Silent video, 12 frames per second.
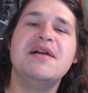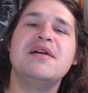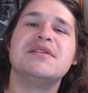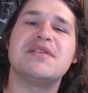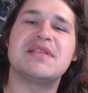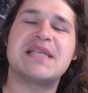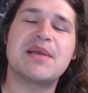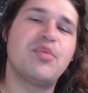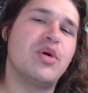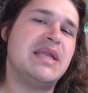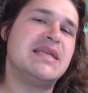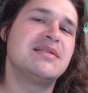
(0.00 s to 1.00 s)
So the second
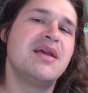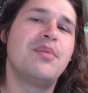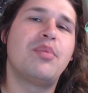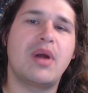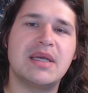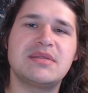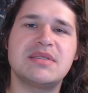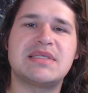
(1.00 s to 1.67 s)
point is price to